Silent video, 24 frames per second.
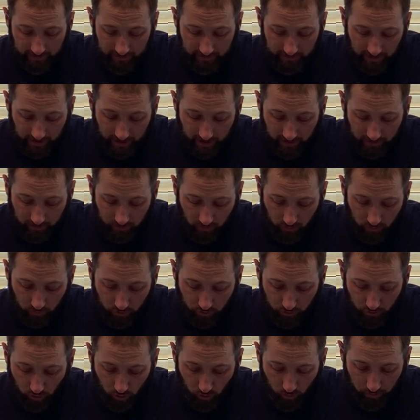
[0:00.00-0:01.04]
taco
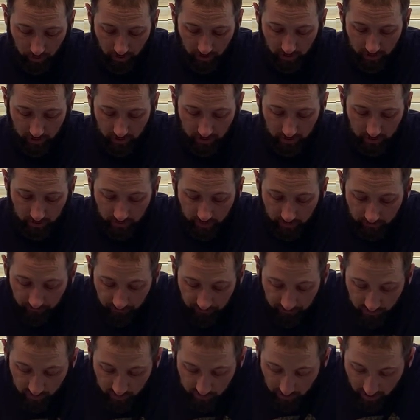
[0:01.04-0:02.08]
soup.
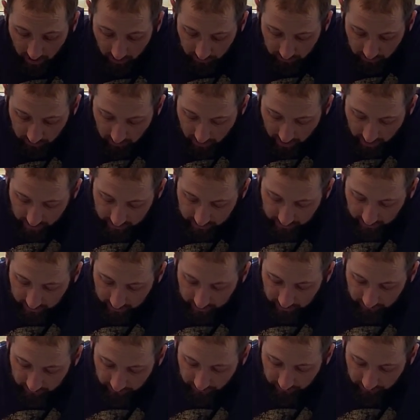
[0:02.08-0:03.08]
It smells amazing,